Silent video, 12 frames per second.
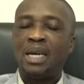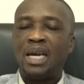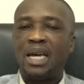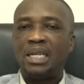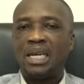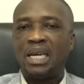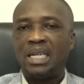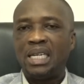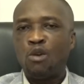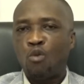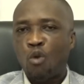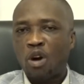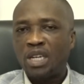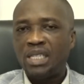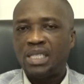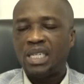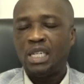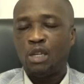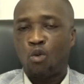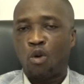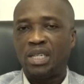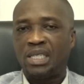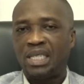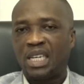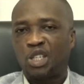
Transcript: inequality